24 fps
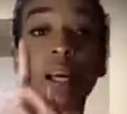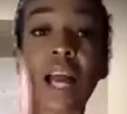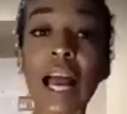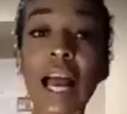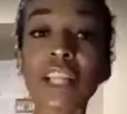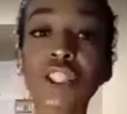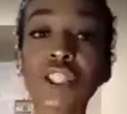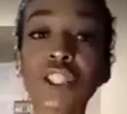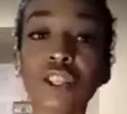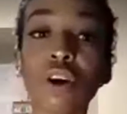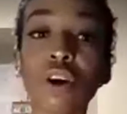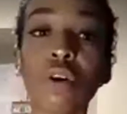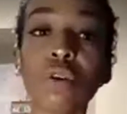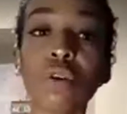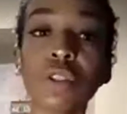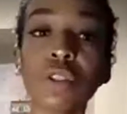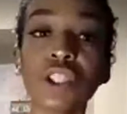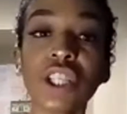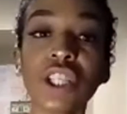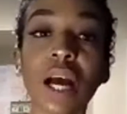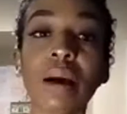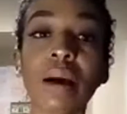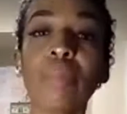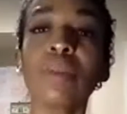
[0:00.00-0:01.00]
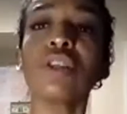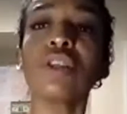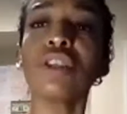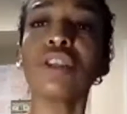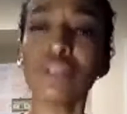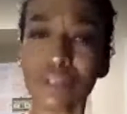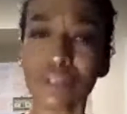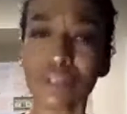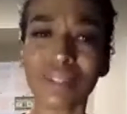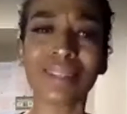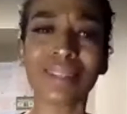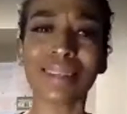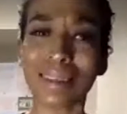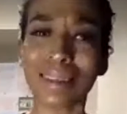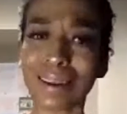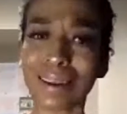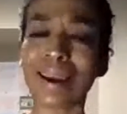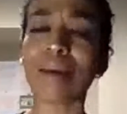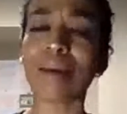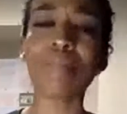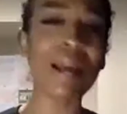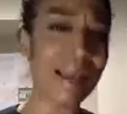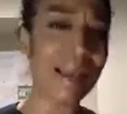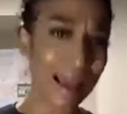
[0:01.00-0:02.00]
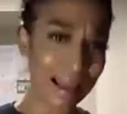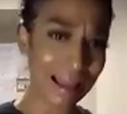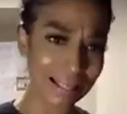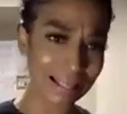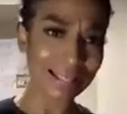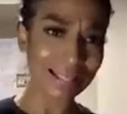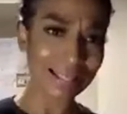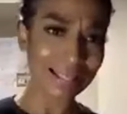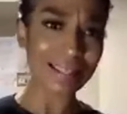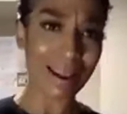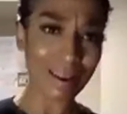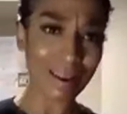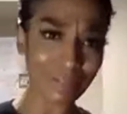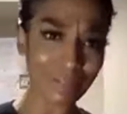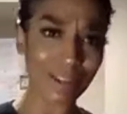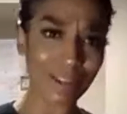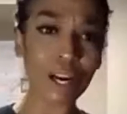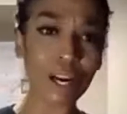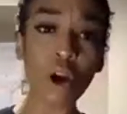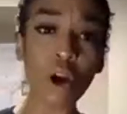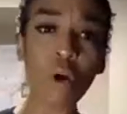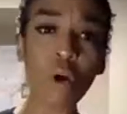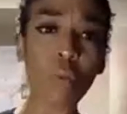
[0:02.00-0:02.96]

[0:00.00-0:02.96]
At your old job, you used to get up at 7.